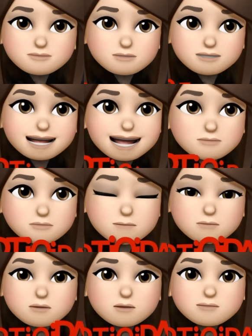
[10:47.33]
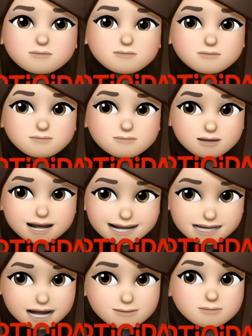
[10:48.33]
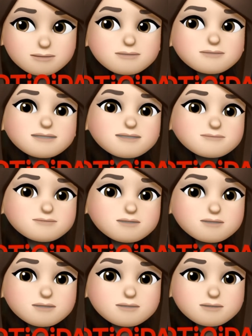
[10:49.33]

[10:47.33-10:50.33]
Let your examiners and your